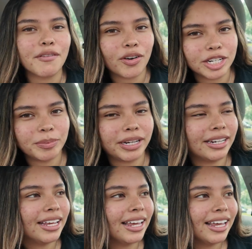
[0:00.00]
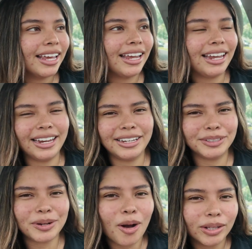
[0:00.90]
freshman in
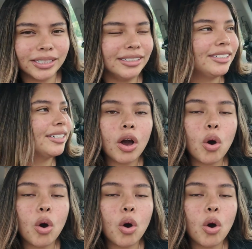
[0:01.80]
college.